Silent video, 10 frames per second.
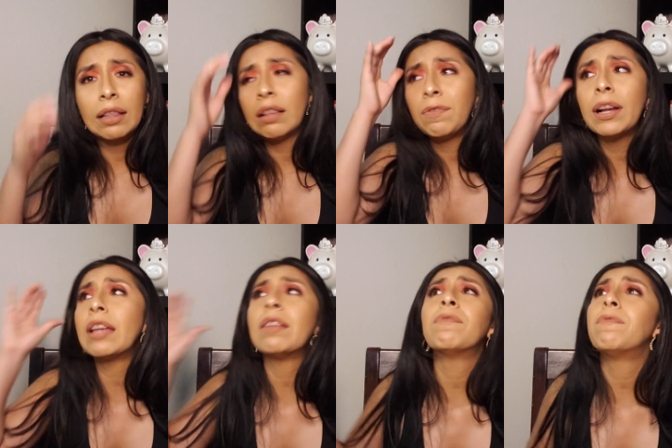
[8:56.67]
this
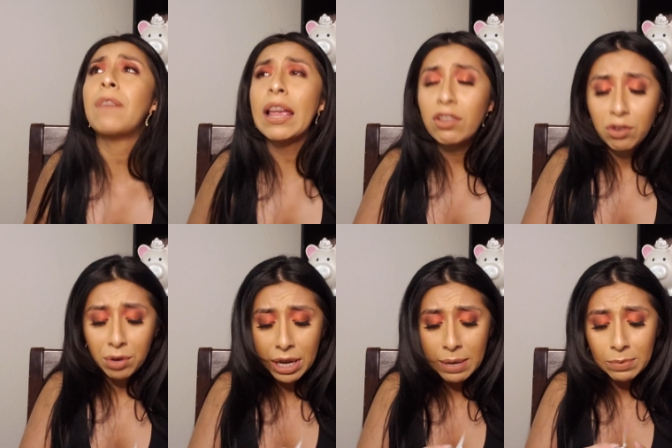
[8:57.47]
fucking face
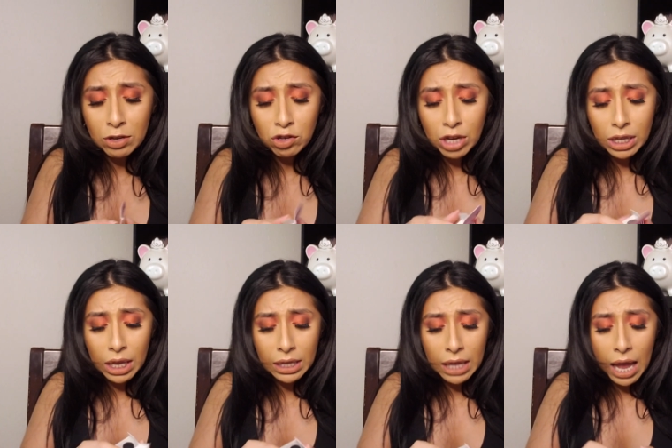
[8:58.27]
creams and shit
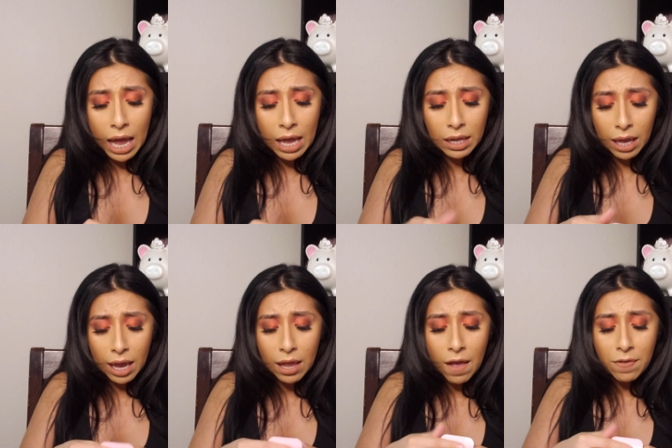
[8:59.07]
like that.
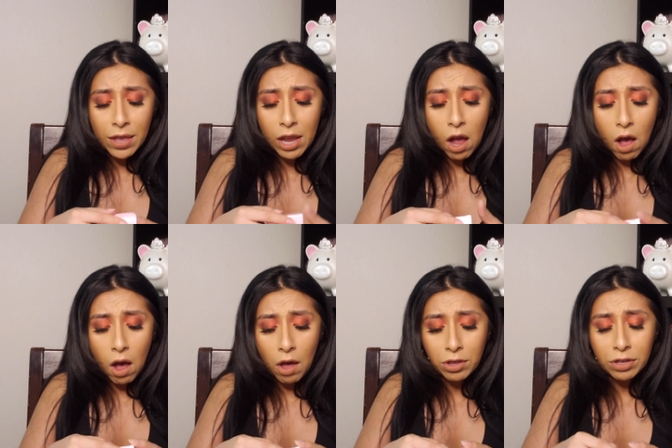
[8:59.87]
Like, they got
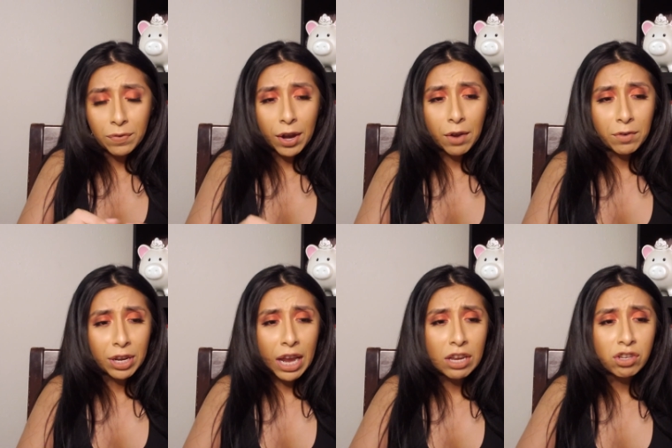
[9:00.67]
all these
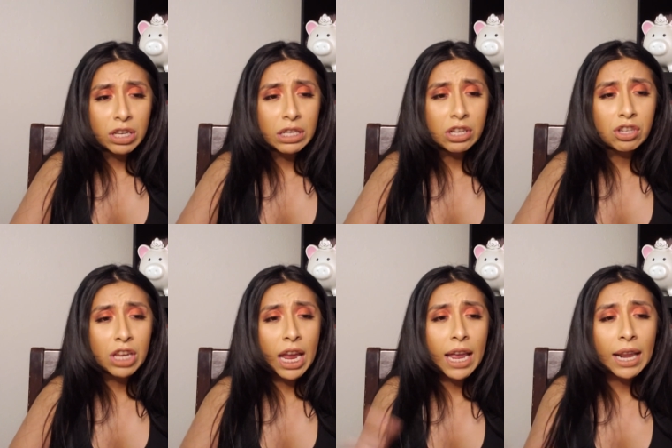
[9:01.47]
variations and
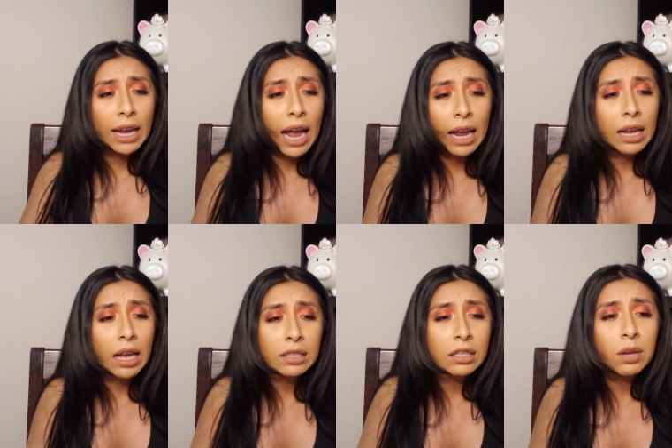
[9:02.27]
shit, and like I
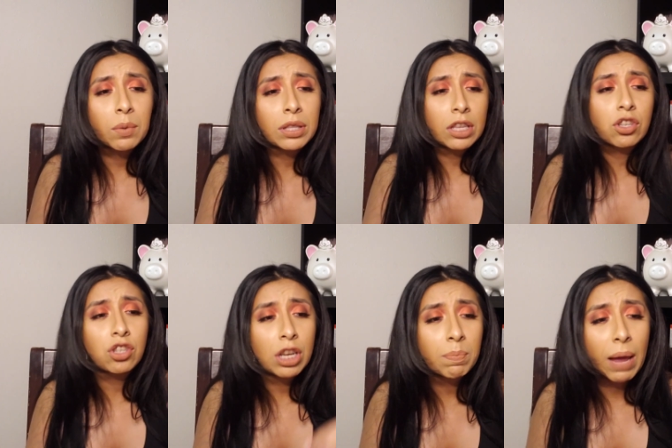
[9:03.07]
got stuck with this
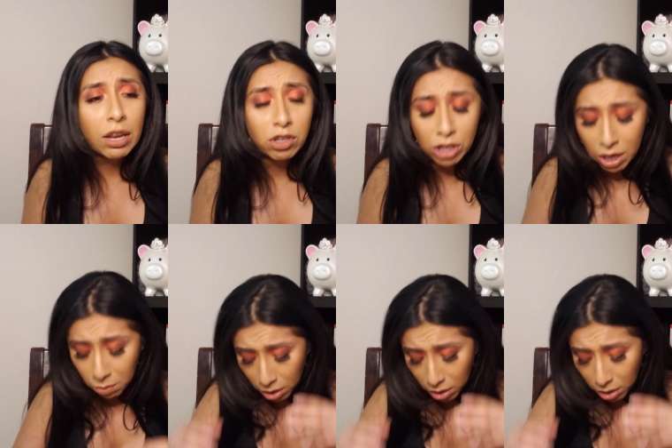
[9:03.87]
cheap ass shit.